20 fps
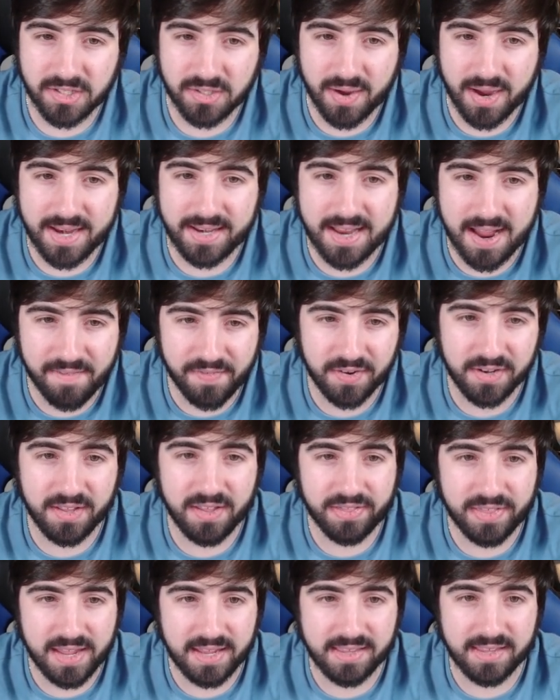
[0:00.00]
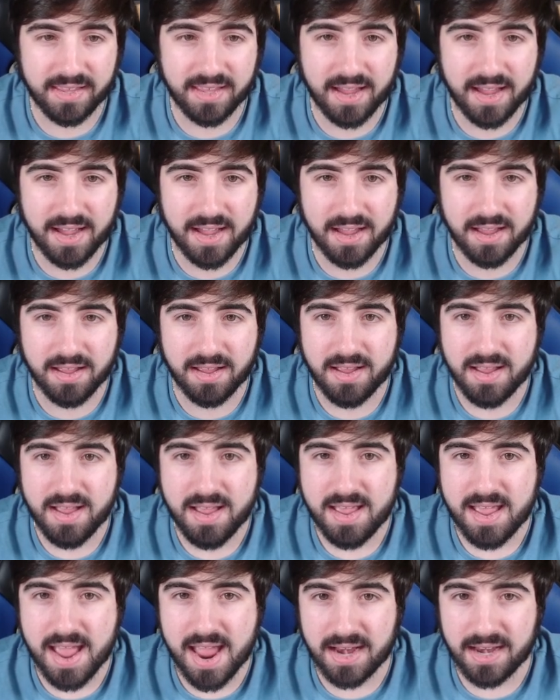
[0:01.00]
So I definitely think that
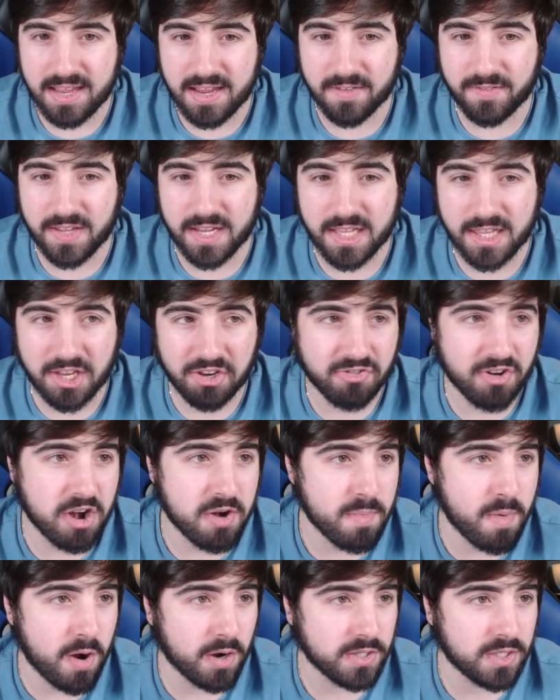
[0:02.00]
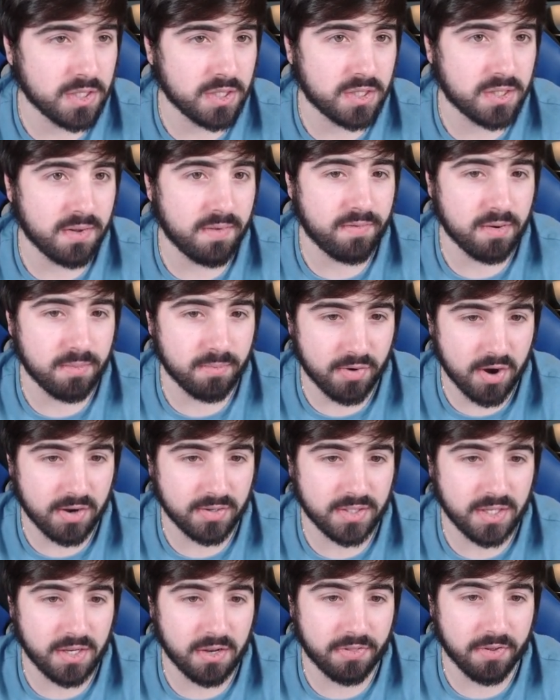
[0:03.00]
any of the Elite Trainer boxes from
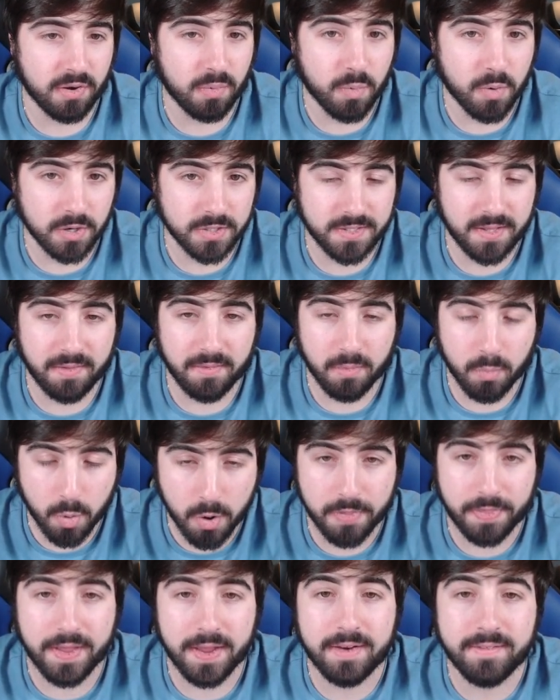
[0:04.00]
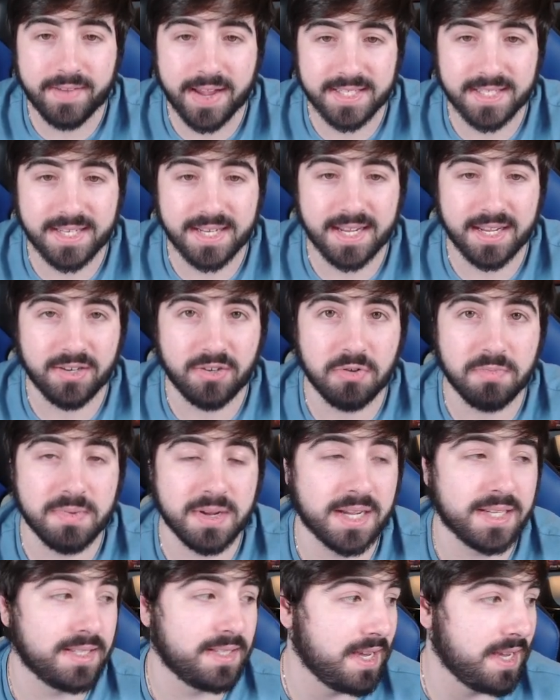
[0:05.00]
Crown Zenith are worth investing into,
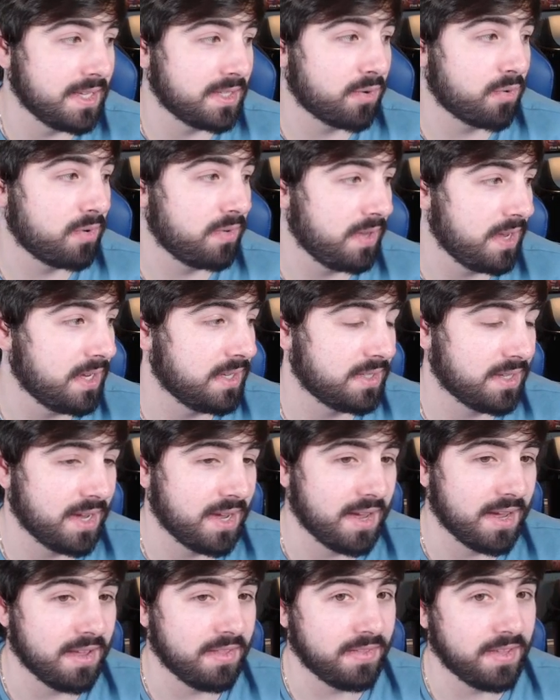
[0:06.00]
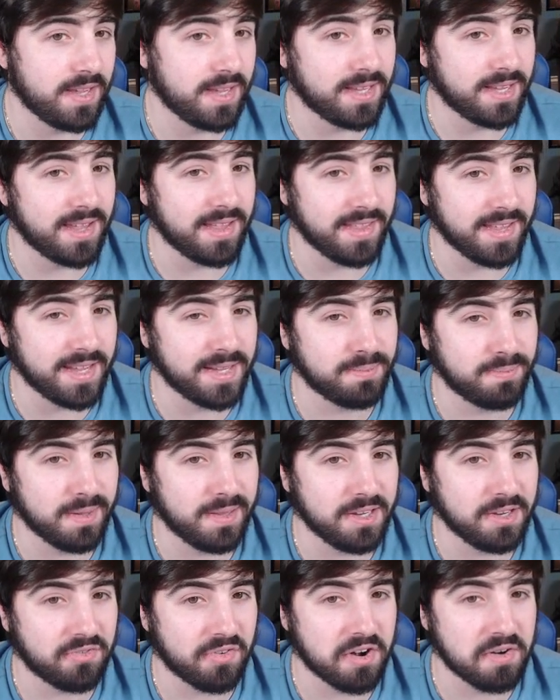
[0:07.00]
because these
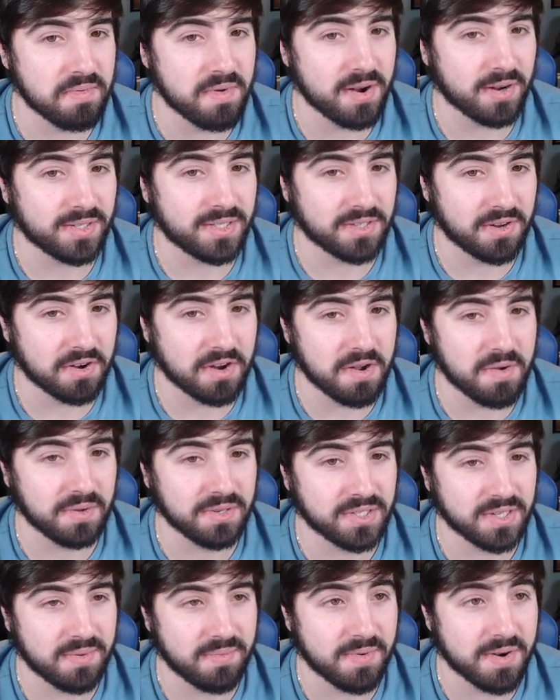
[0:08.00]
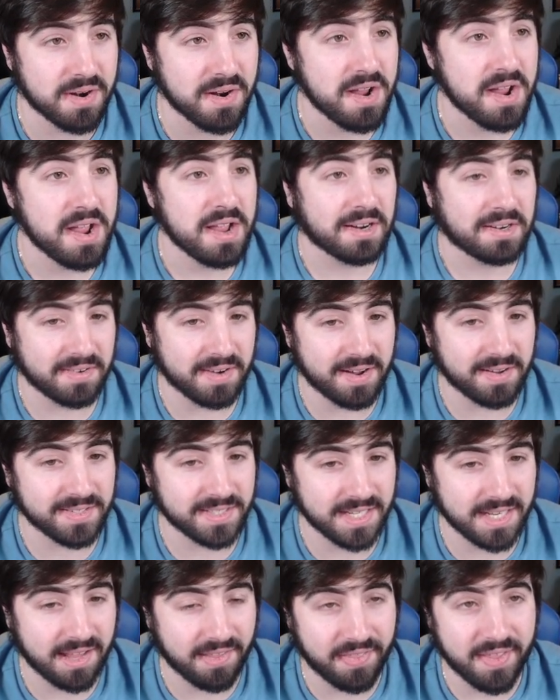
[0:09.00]
Elite Trainer boxes are going somewhere. Crown
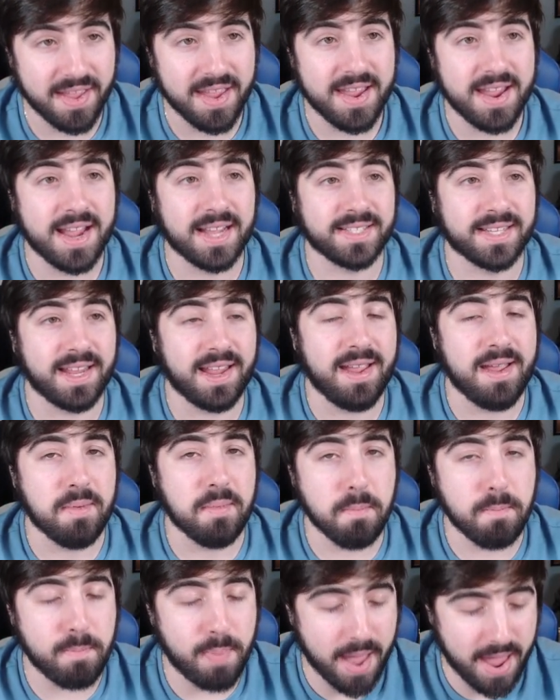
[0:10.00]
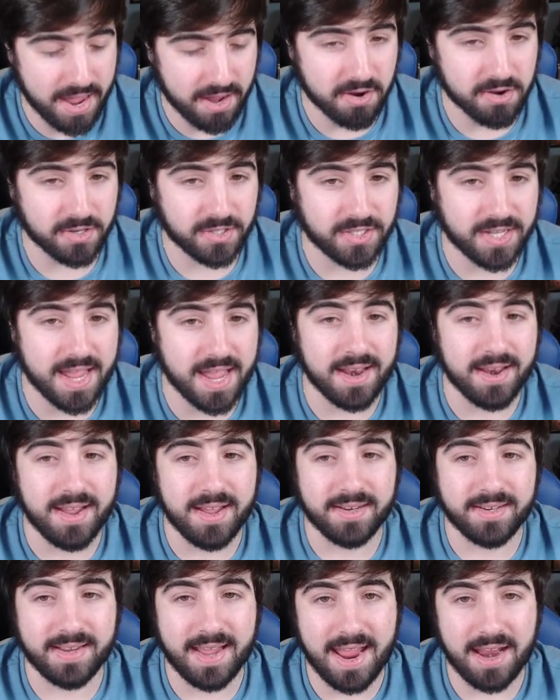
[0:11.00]
Zenith is a banger
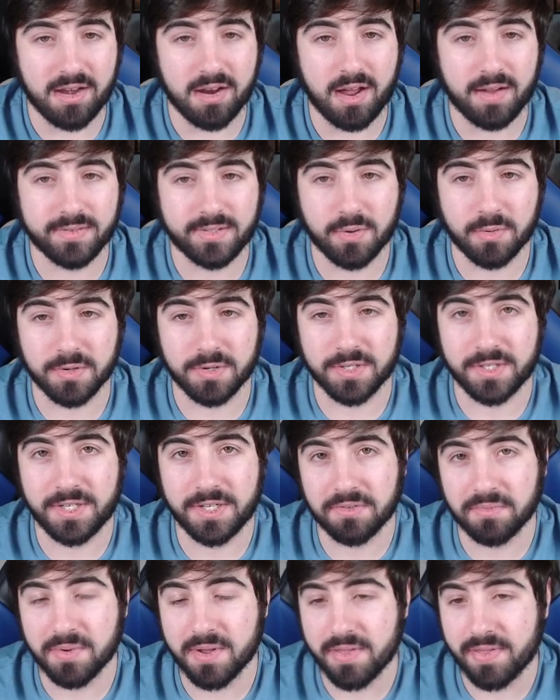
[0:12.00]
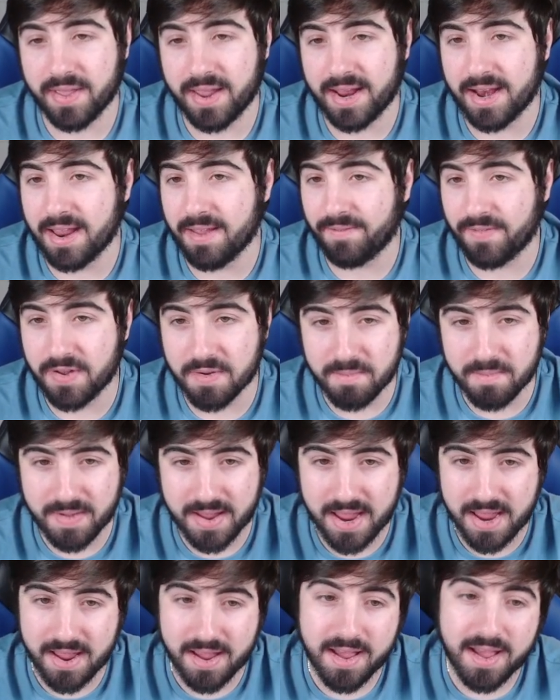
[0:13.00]
set to end off Sword and Shield with, and if you're
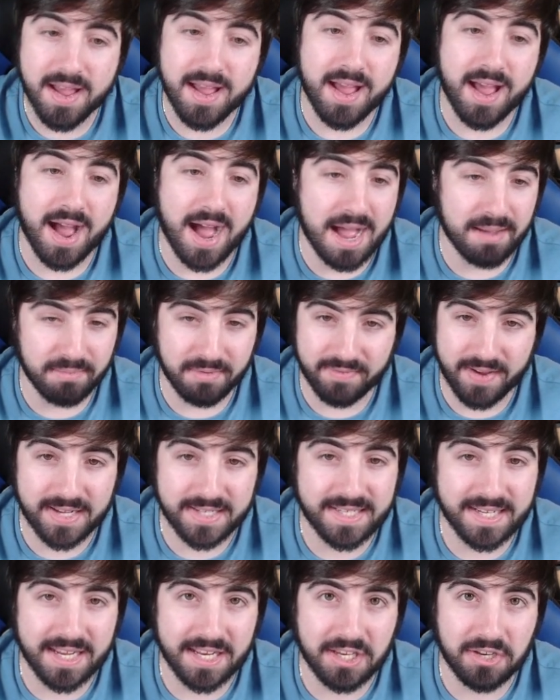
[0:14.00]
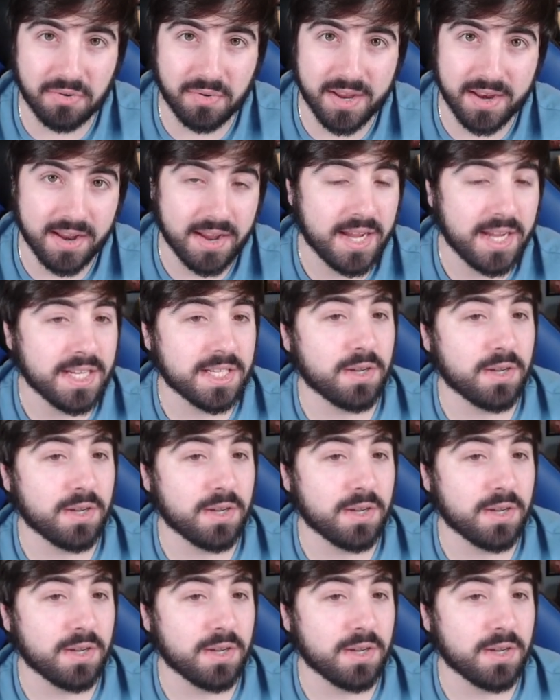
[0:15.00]
me, I'm investing into it.